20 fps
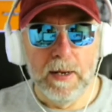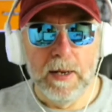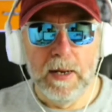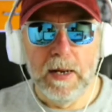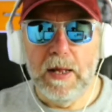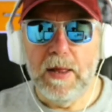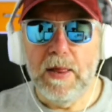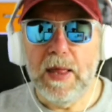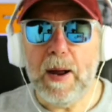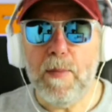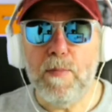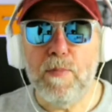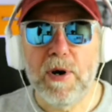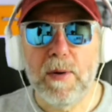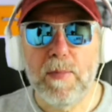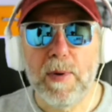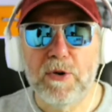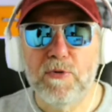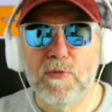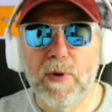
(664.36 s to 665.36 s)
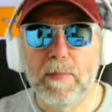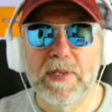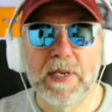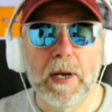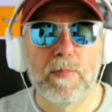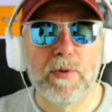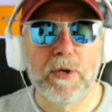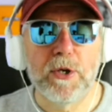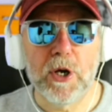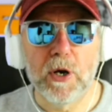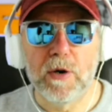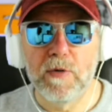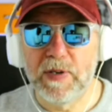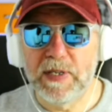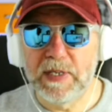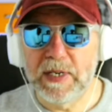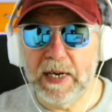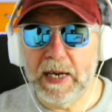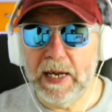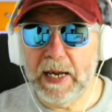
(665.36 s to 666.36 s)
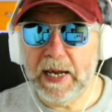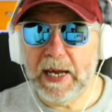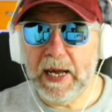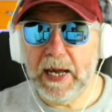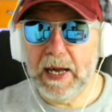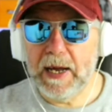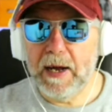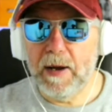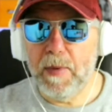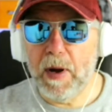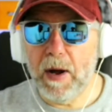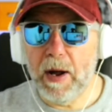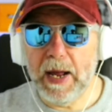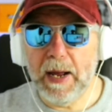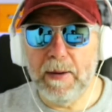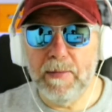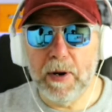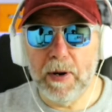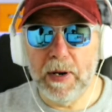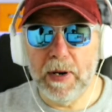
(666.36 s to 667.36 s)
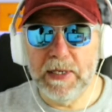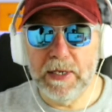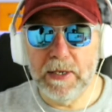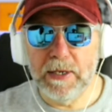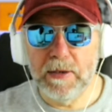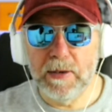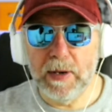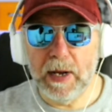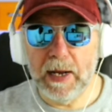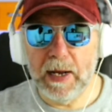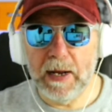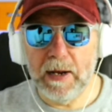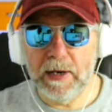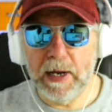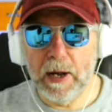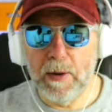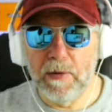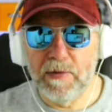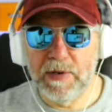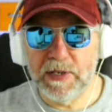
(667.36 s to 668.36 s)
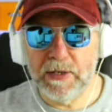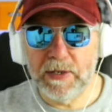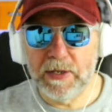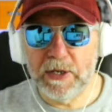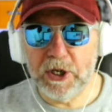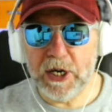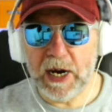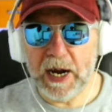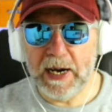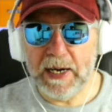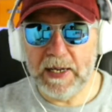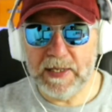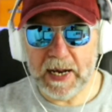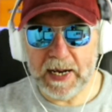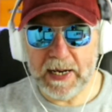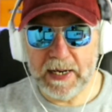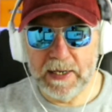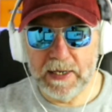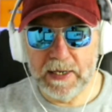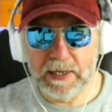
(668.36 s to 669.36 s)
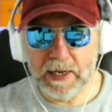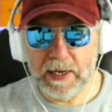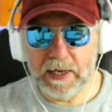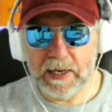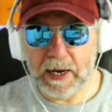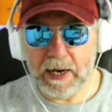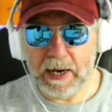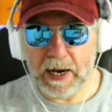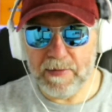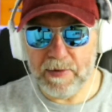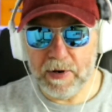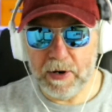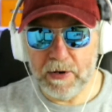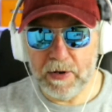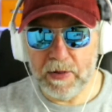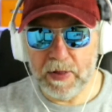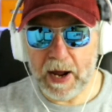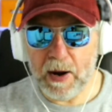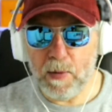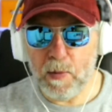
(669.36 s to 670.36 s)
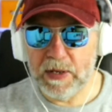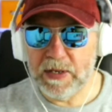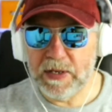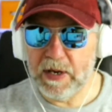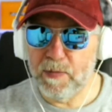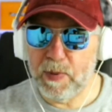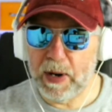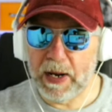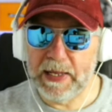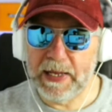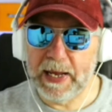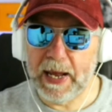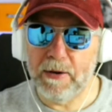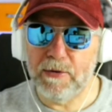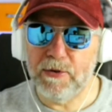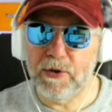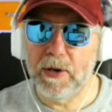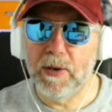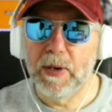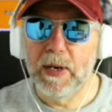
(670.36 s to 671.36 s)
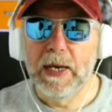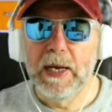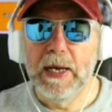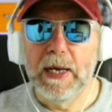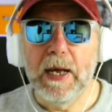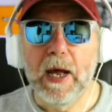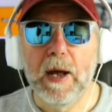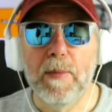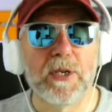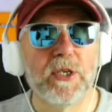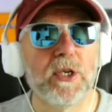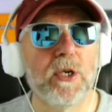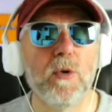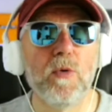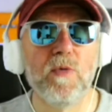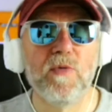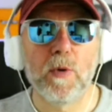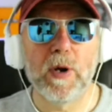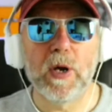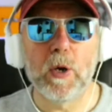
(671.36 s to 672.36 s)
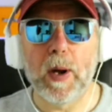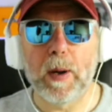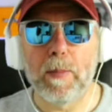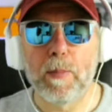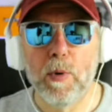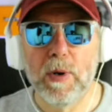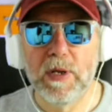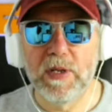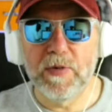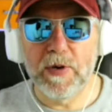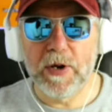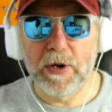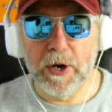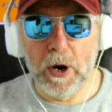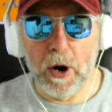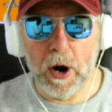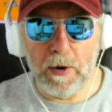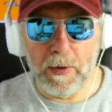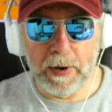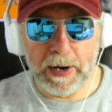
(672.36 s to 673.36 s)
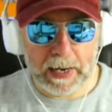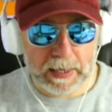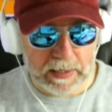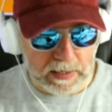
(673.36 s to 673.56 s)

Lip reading: That pretty much wraps up the show for today. I am going to go over to the chat in a second and have a look at that once I've played the outro. But two very quick points for your diary.